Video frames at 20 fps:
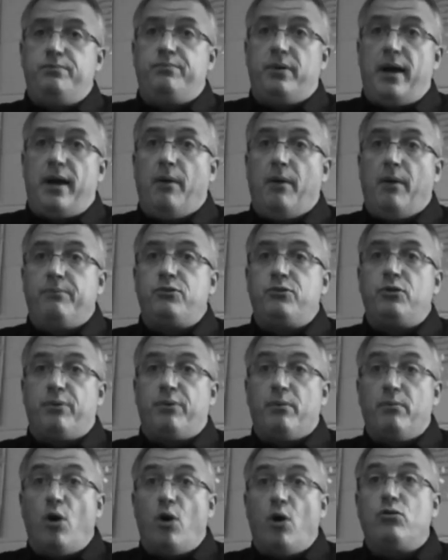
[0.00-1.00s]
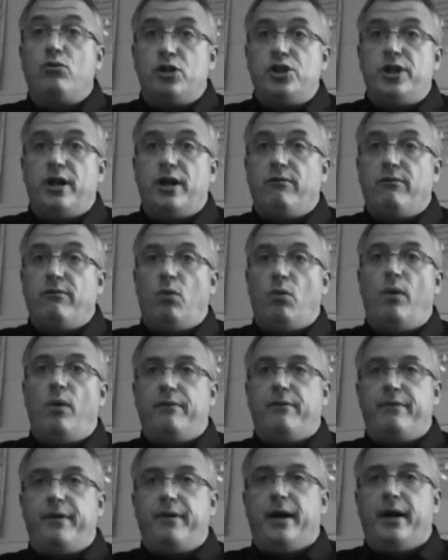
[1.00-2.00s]
help to promote the general
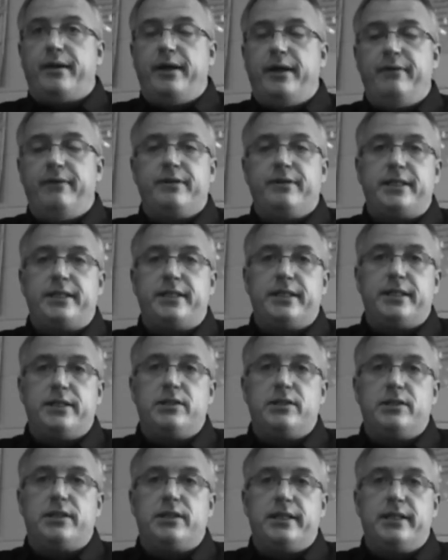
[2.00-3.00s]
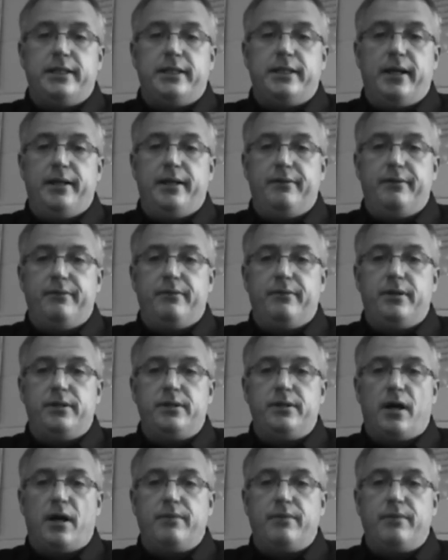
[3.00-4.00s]
welfare, give assistance in
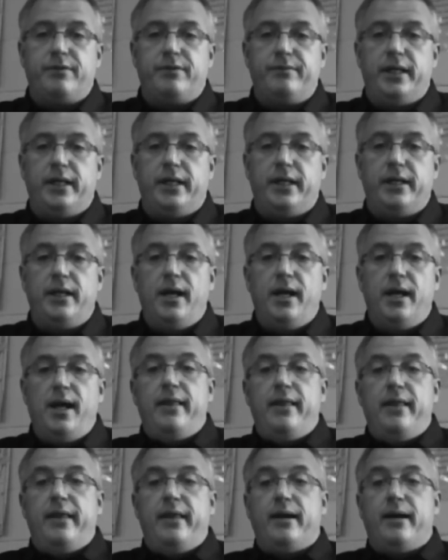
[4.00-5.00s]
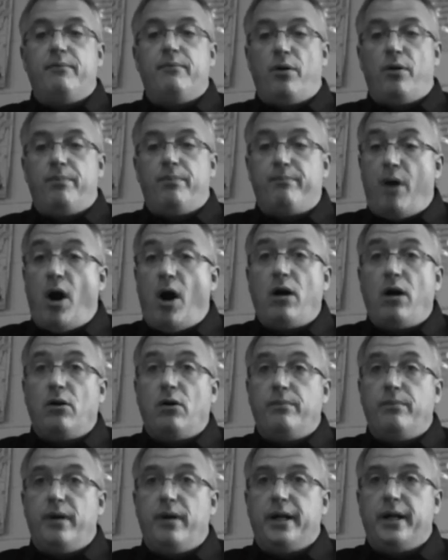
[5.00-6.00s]
times of need. They can both
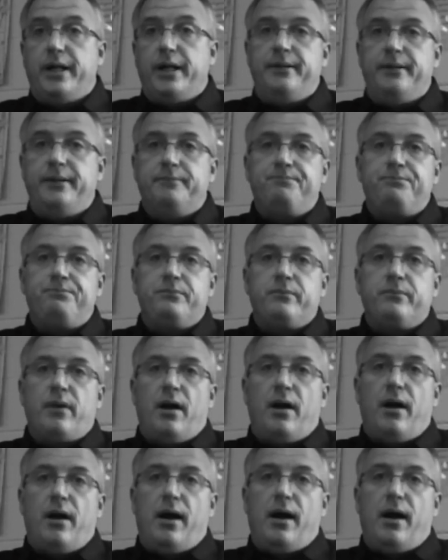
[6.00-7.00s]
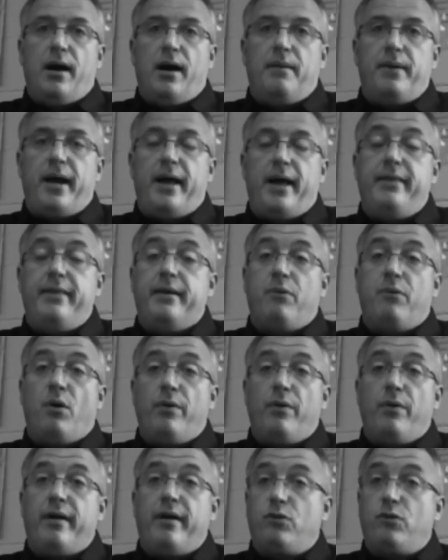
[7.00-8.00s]
borrow money, and they
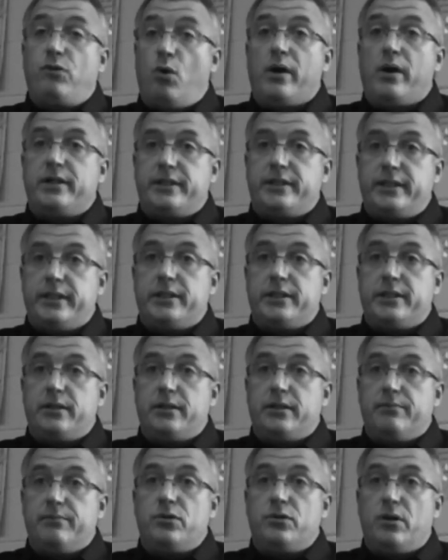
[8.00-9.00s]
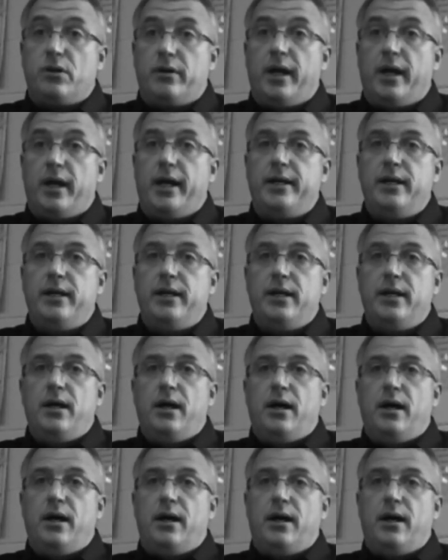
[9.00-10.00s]
both have court systems. Okay,
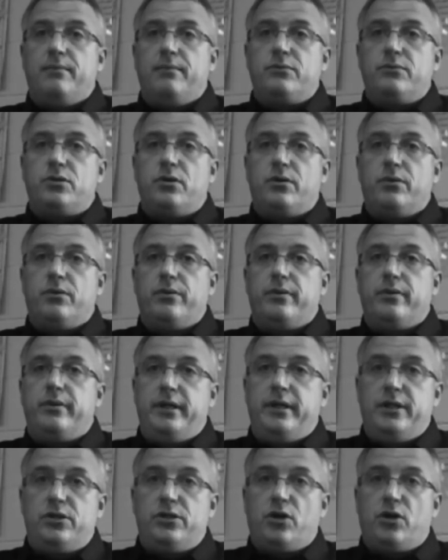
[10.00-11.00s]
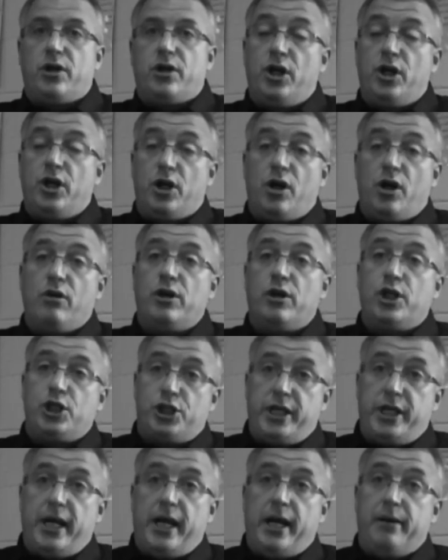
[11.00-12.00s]
so these are concurrent
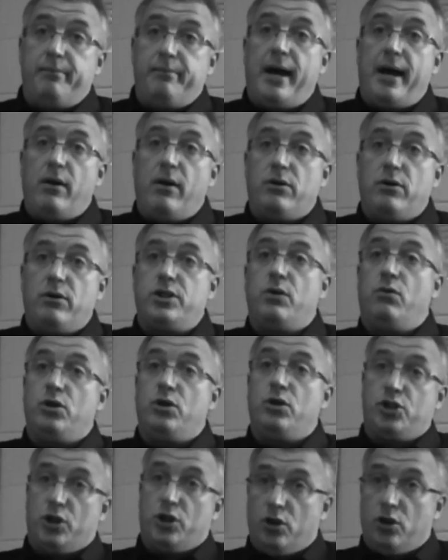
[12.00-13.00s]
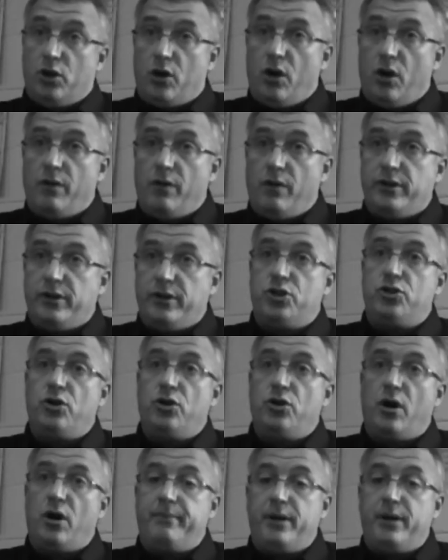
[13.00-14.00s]
shared powers. I want you to look over this
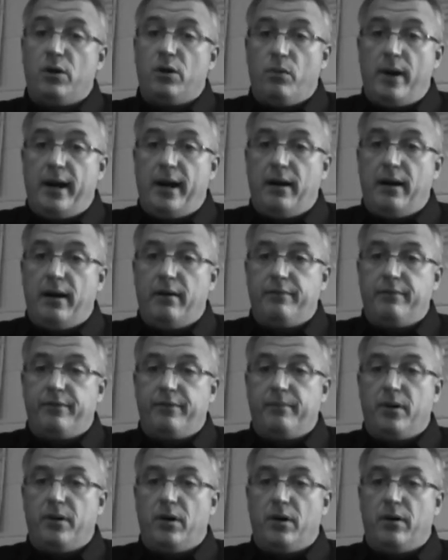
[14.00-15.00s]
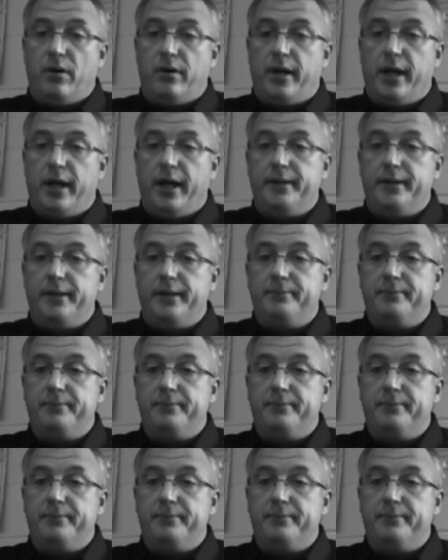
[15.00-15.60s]
chart, be aware of them. Okay,